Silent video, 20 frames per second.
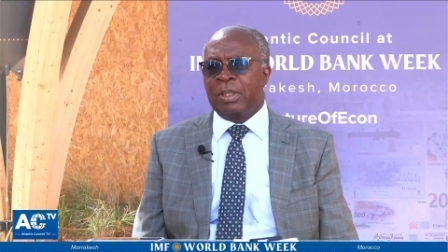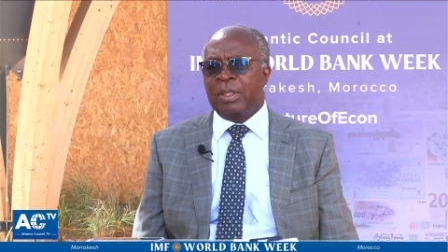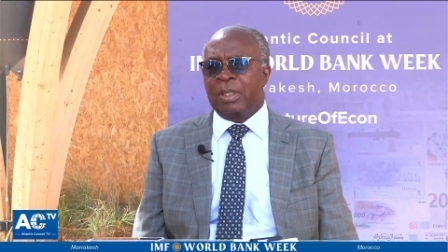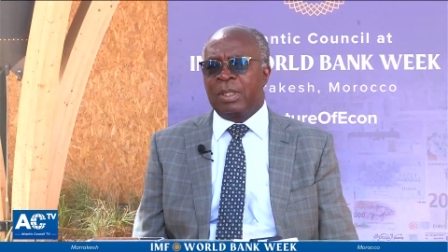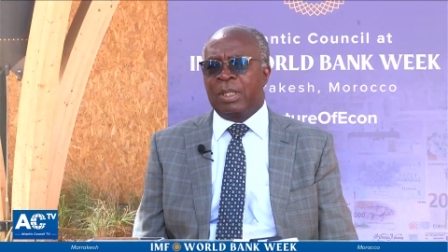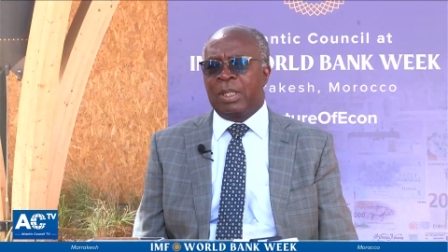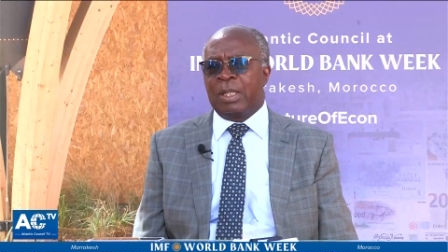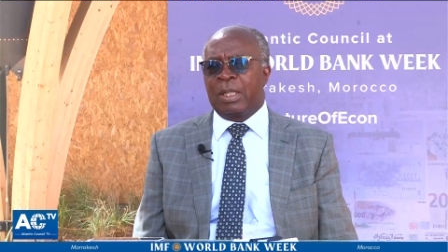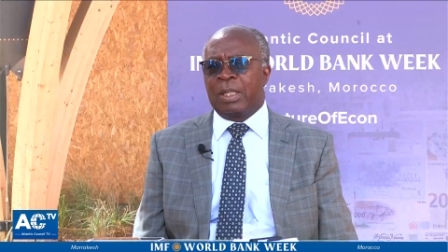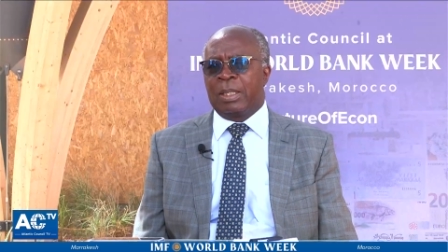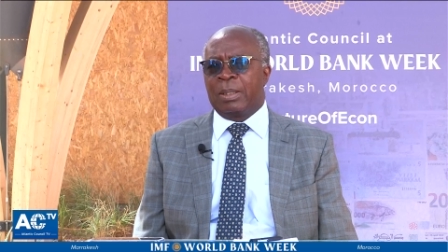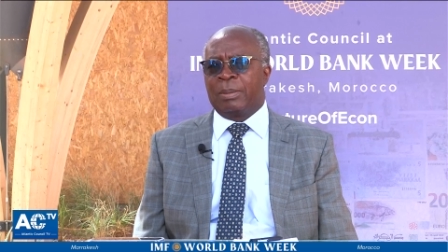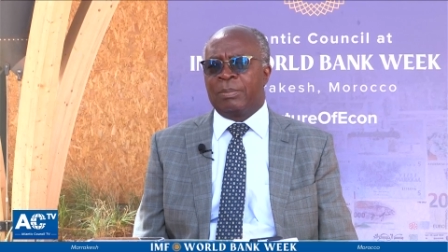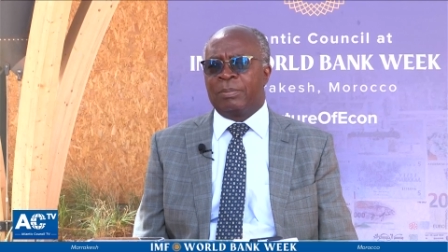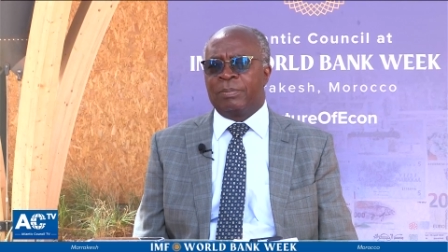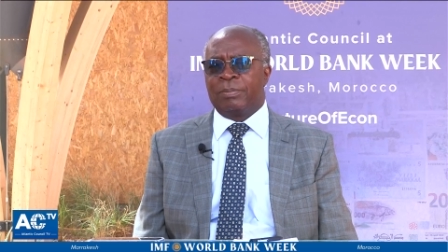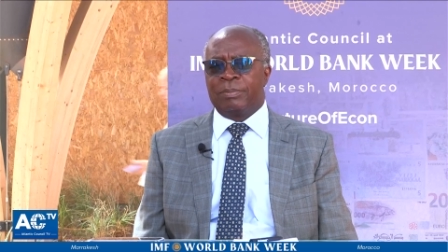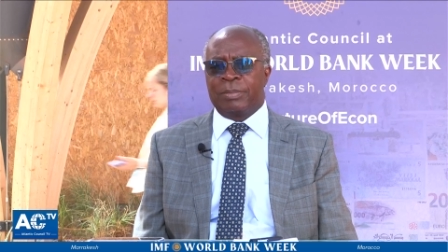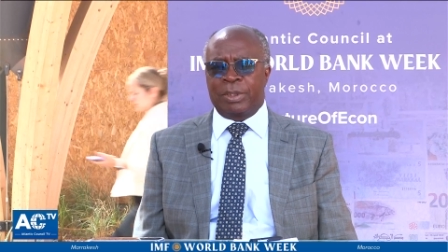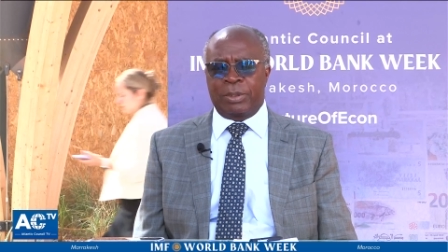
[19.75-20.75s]

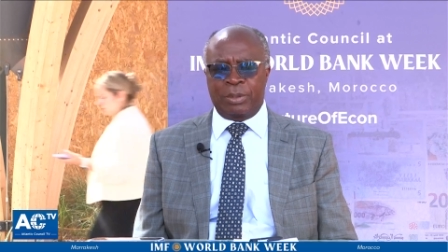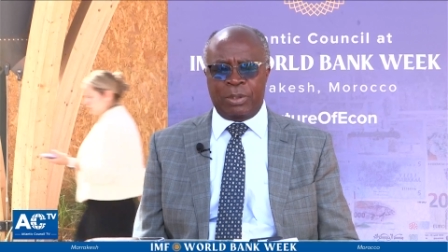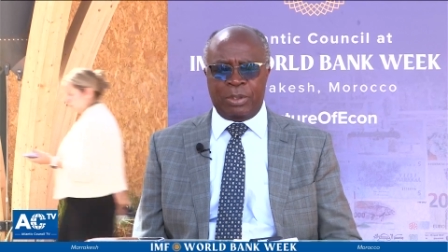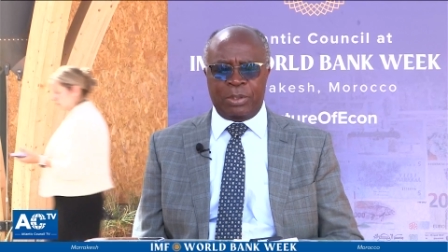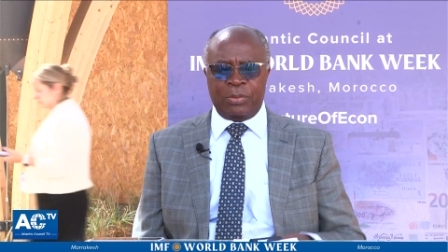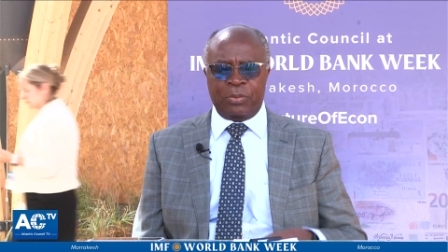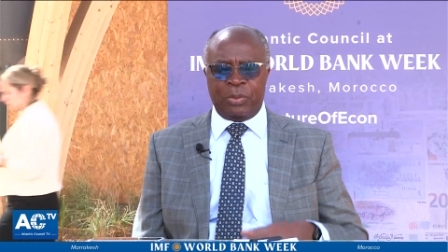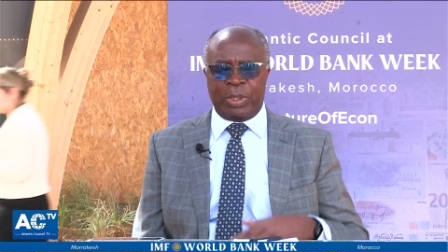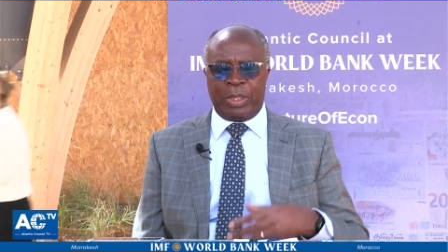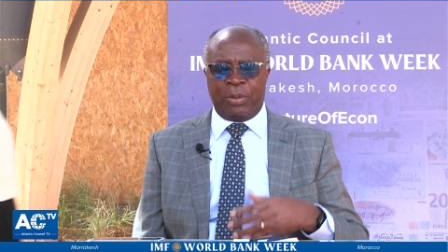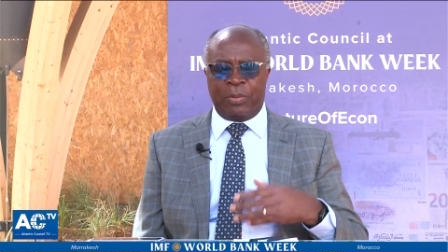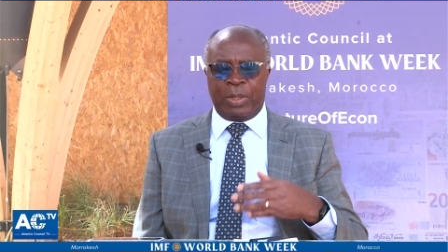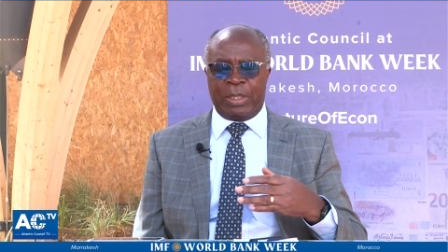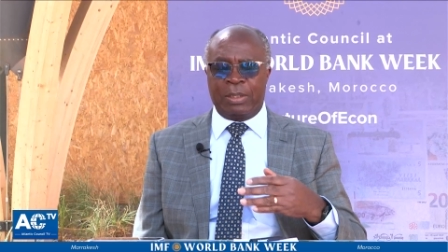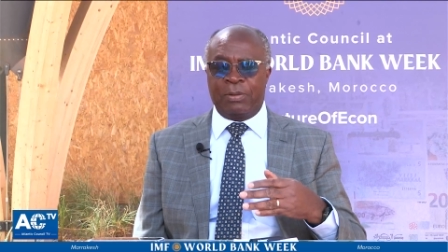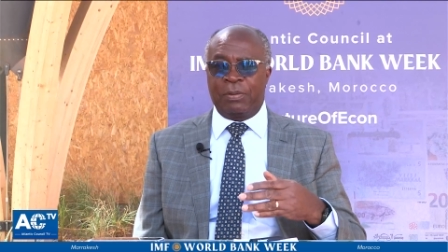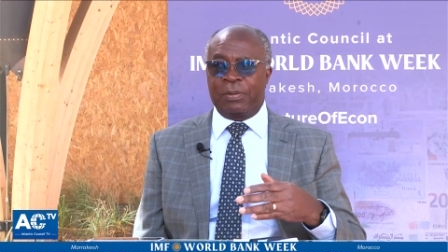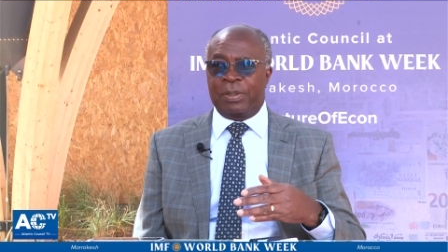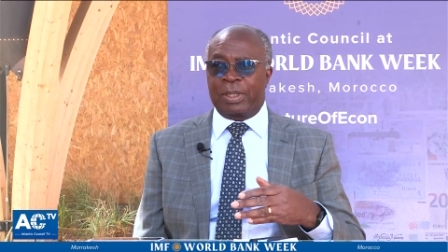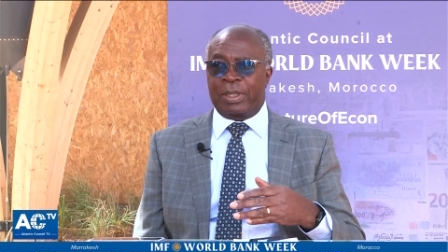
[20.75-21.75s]
um, because we are
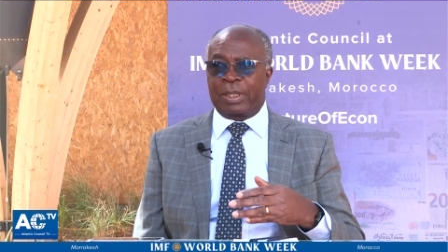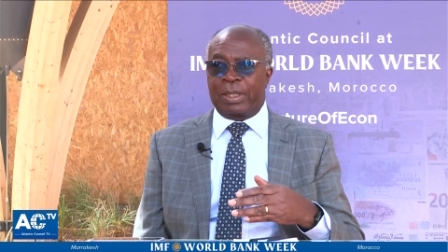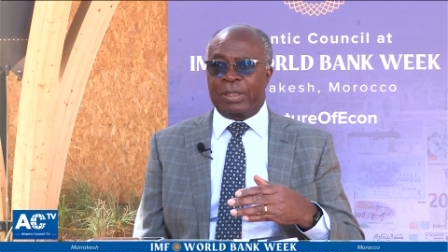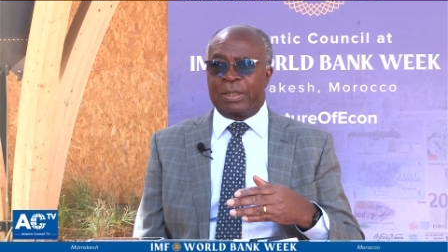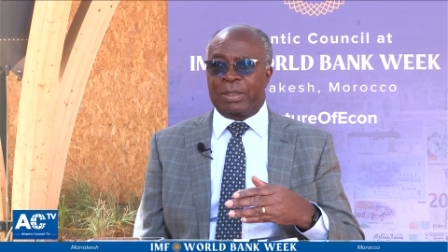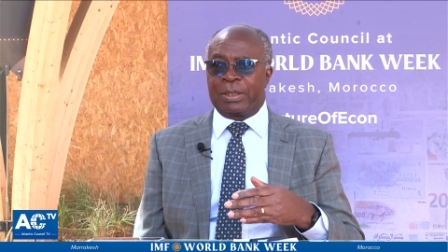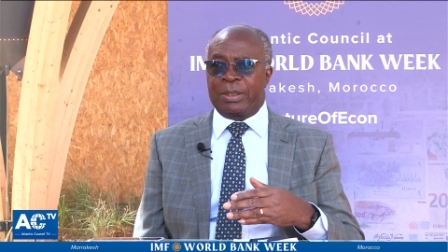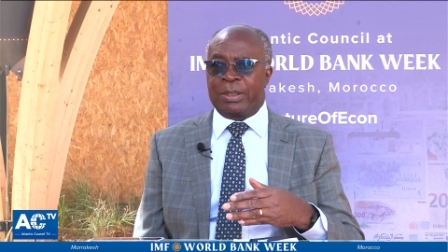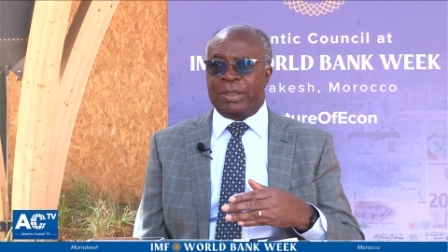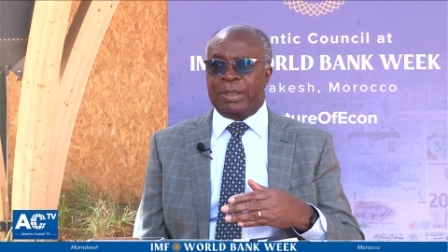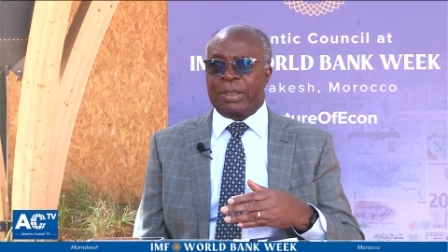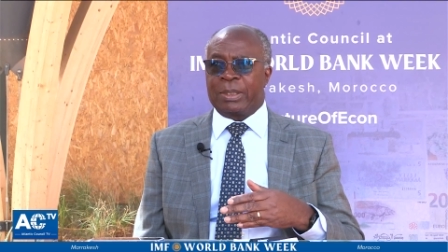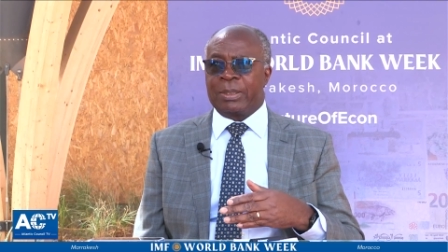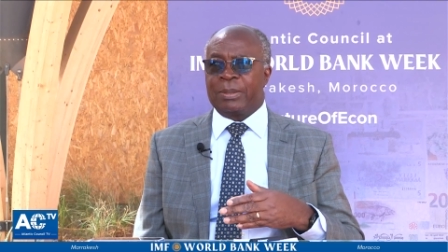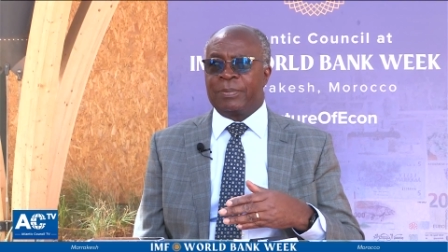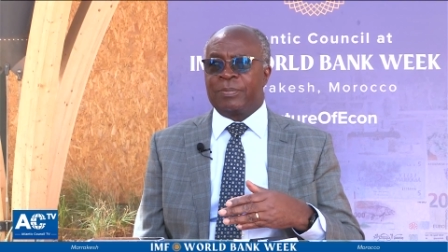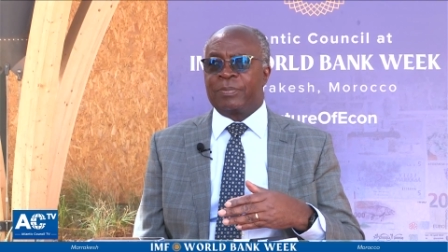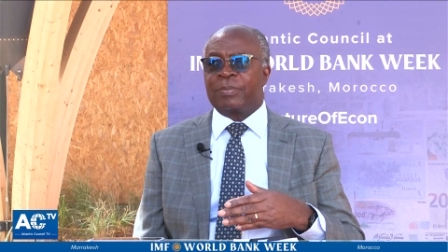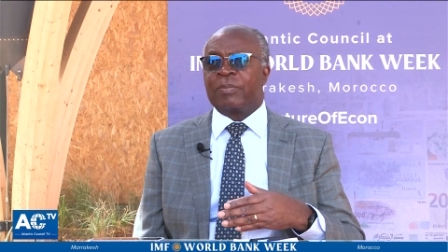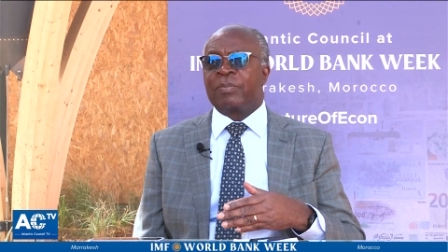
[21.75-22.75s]
one of the countries